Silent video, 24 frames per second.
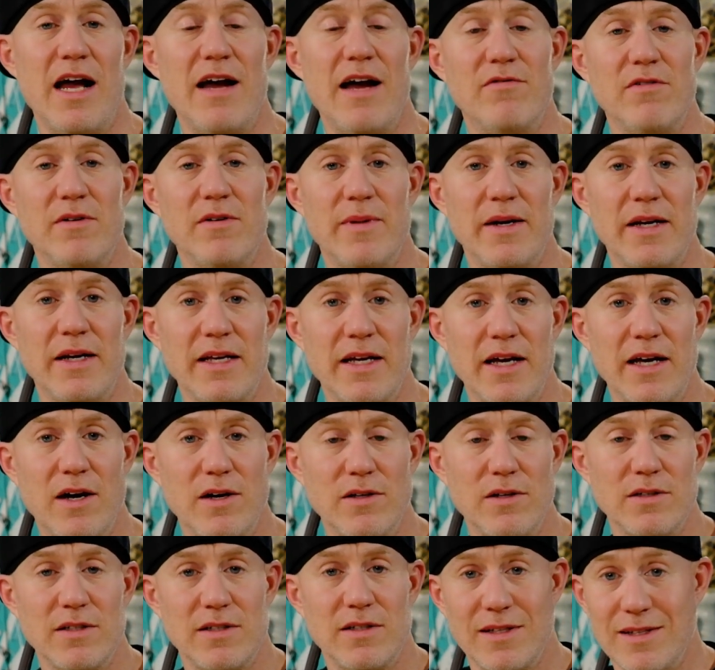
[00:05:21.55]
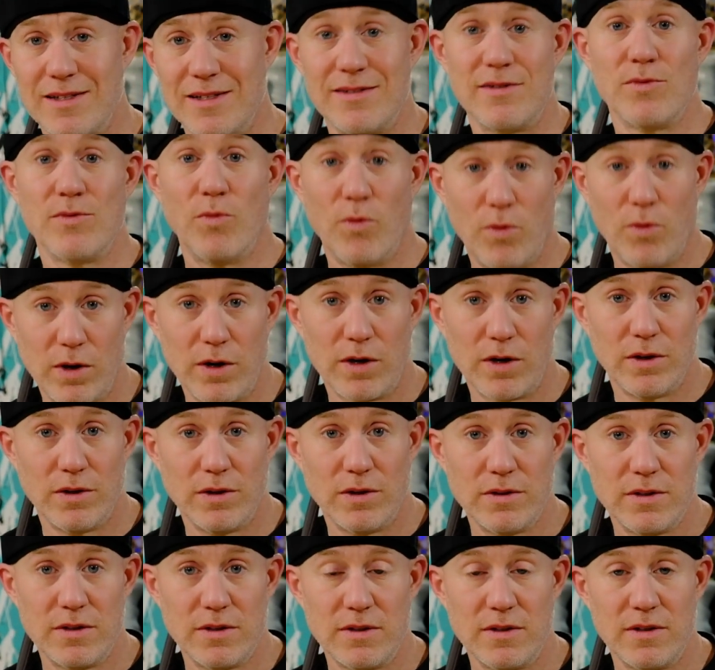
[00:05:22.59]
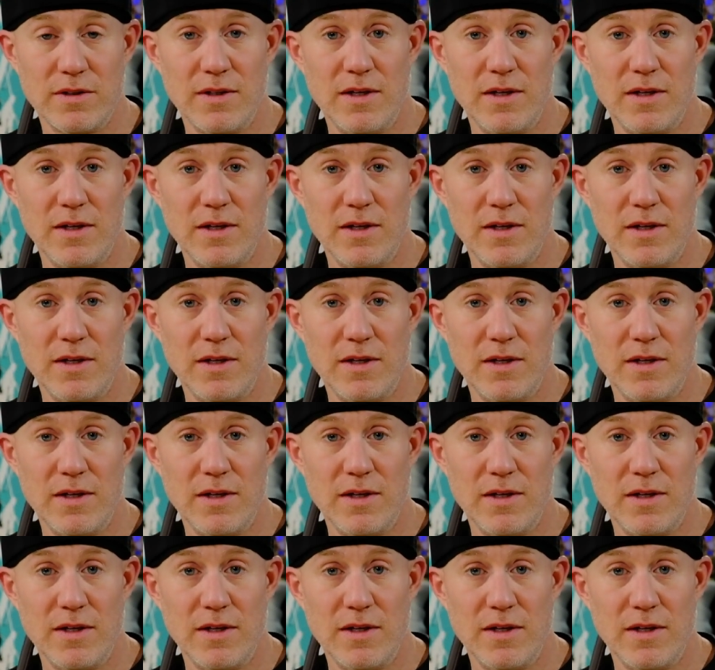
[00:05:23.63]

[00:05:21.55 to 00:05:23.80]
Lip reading: everybody else's worlds,